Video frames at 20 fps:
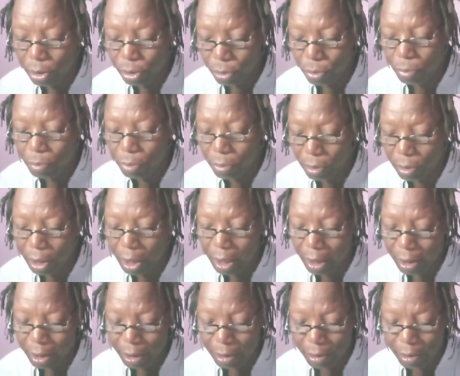two broad
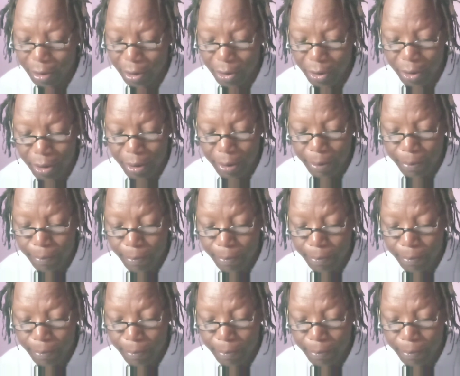categories.